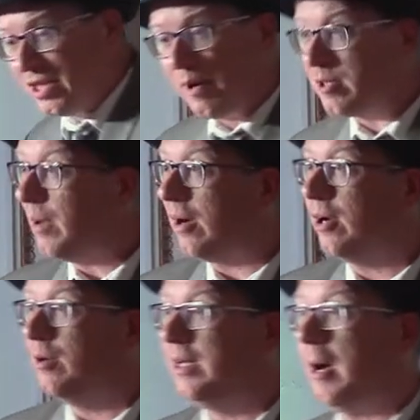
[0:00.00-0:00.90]
director of
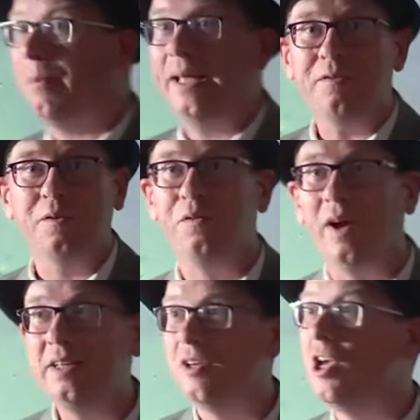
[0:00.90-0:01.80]
Marconi Company, have to
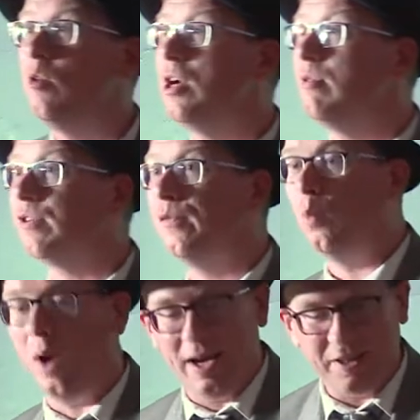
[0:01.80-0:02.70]
find a new use for
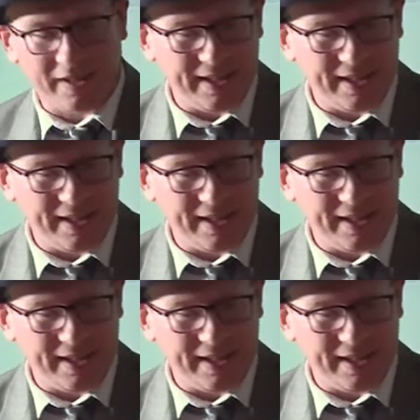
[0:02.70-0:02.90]
wireless. I,